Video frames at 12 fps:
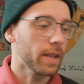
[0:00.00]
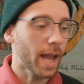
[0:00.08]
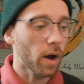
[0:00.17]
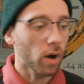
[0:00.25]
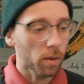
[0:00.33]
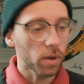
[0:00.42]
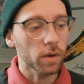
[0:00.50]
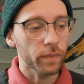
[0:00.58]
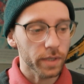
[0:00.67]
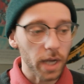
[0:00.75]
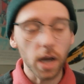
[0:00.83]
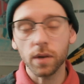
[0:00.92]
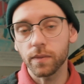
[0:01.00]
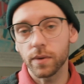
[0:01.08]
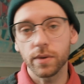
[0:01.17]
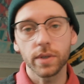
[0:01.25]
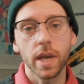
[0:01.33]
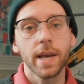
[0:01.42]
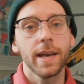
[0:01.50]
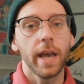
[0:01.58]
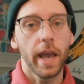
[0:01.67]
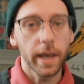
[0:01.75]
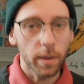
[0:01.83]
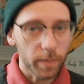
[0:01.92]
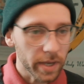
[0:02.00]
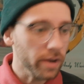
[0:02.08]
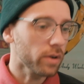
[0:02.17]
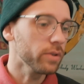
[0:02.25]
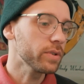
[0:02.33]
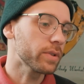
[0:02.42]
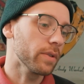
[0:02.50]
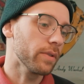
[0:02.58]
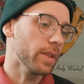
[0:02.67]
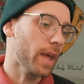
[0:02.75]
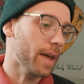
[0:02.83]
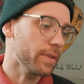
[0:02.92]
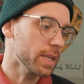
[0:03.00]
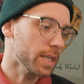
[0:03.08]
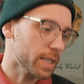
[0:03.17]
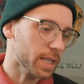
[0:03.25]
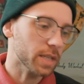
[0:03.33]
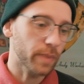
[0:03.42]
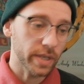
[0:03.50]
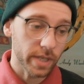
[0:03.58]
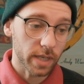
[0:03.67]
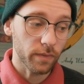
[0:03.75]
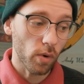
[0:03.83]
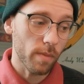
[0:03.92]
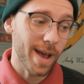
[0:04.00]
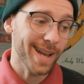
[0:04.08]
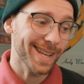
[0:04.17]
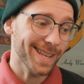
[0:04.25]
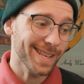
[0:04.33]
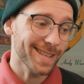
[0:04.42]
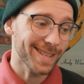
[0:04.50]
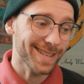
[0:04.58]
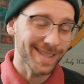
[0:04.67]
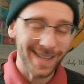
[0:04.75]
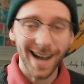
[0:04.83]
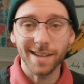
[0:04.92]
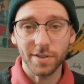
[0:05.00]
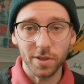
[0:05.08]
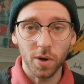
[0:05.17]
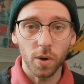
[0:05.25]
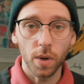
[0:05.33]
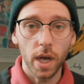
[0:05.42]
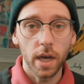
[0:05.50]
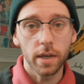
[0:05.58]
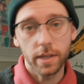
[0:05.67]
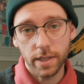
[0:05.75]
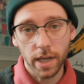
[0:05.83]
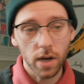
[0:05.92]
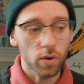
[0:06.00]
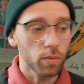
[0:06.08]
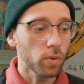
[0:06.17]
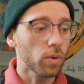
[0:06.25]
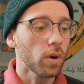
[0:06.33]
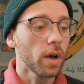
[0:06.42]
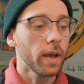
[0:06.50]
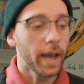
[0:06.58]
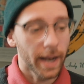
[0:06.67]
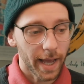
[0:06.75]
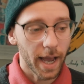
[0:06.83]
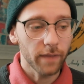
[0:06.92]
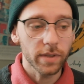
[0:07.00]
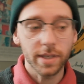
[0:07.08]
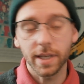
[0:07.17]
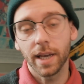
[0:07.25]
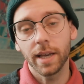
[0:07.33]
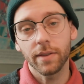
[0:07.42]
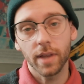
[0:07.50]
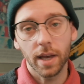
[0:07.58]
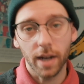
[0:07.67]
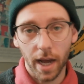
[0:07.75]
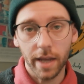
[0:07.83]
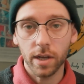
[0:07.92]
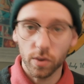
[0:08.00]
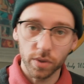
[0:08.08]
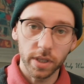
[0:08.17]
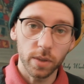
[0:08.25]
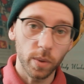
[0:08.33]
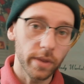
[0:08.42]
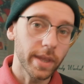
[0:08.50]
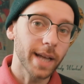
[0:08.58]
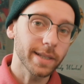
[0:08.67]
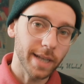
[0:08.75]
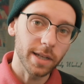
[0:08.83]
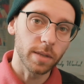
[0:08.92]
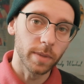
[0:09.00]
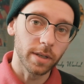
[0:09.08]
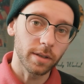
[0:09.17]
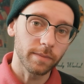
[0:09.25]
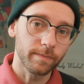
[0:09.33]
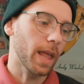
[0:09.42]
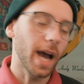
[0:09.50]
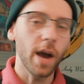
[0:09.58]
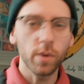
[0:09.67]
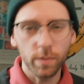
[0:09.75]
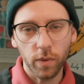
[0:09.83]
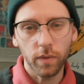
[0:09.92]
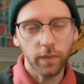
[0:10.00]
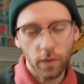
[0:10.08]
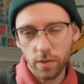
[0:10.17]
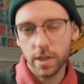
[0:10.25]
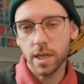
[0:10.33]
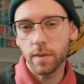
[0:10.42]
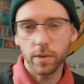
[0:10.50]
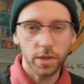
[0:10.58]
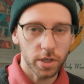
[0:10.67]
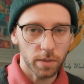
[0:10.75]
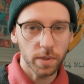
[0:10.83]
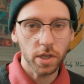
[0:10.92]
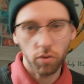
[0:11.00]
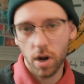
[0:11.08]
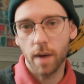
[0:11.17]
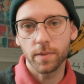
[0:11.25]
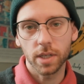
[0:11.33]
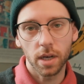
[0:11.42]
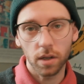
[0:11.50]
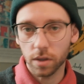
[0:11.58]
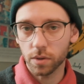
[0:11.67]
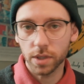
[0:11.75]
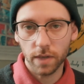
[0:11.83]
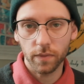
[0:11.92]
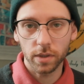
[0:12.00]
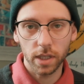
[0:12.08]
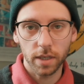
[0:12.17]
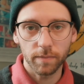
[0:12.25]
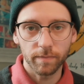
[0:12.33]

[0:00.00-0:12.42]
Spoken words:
Now, among photographers, it appears that the 6x6 format is not so desirable, and I have to say that I agree with that sentiment. I would prefer the image to be cropped a little differently.